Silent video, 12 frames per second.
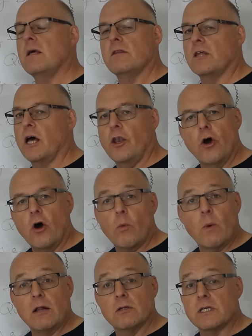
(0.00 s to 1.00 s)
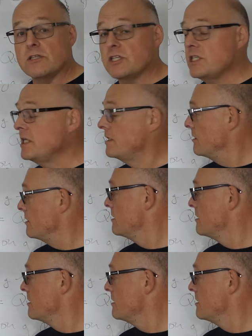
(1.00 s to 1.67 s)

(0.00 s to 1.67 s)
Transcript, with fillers: that are not well considered